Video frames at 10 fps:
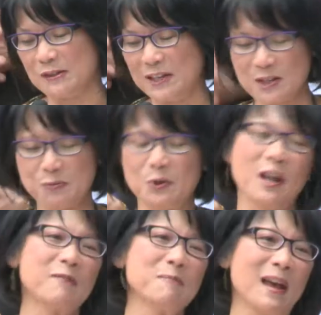this would
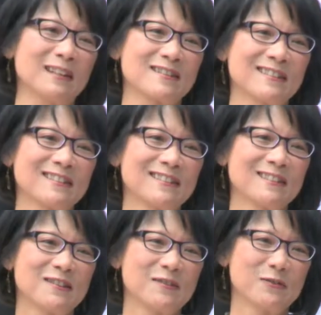have meant
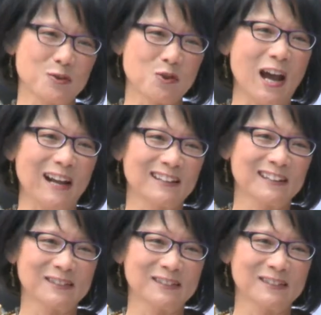for Jack,